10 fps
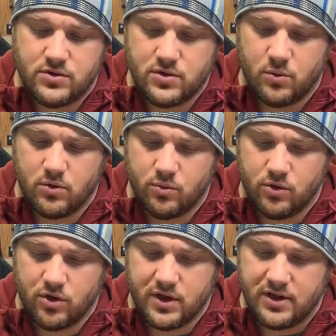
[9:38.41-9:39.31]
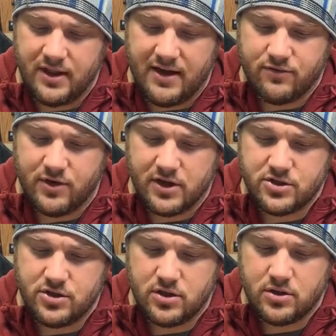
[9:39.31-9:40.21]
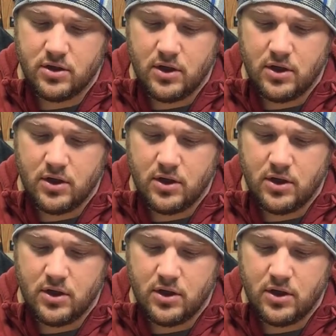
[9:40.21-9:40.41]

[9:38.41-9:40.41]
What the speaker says: So we'll look into that for next year.